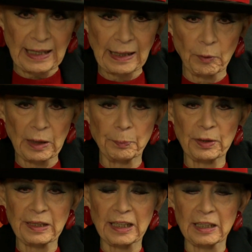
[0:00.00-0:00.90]
and I want to
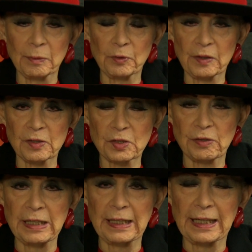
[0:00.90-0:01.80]
put that number on the
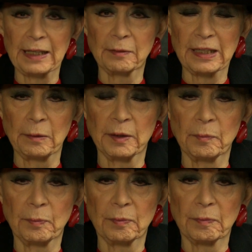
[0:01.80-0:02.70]
screen again,
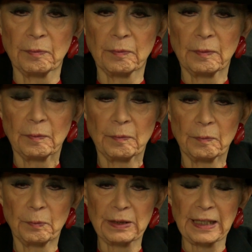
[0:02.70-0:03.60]
Damon.
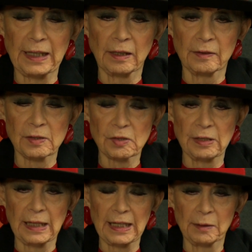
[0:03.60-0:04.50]
Put that on the
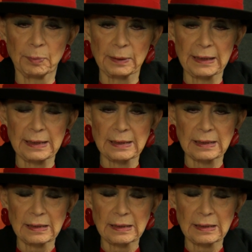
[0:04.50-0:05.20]
screen again, please.